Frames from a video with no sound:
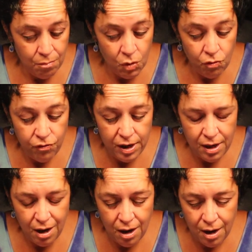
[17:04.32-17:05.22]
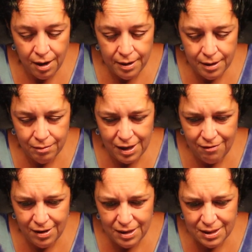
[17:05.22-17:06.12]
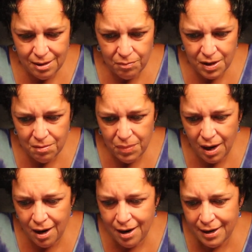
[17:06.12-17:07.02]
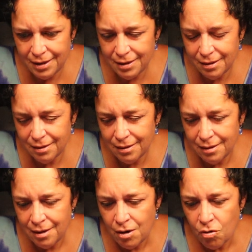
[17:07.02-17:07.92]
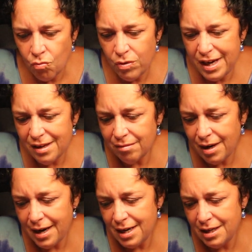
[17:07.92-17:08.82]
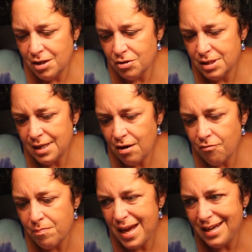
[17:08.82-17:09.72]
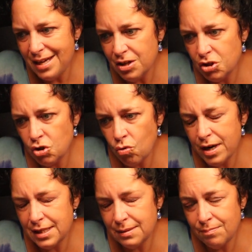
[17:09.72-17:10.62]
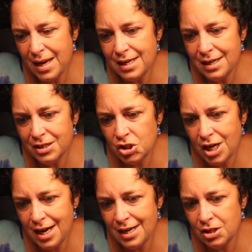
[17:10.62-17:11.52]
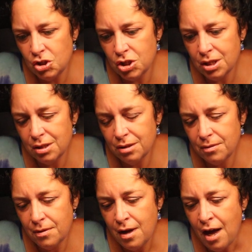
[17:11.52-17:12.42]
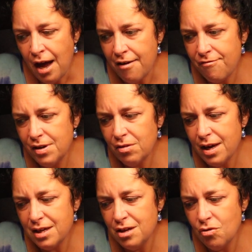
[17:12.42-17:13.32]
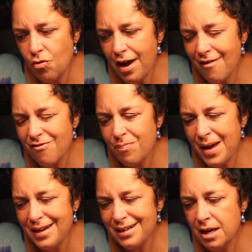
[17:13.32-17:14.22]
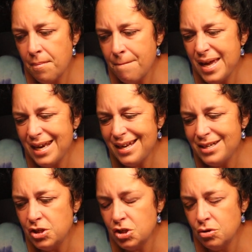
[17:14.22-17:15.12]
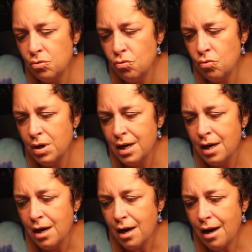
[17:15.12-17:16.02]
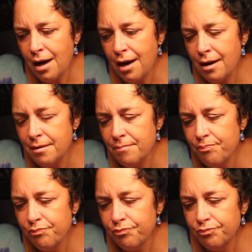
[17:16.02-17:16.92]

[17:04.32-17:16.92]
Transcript: moving on, leaving something behind, realigning yourself, making a choice, making a change. I feel like you have been committed to um,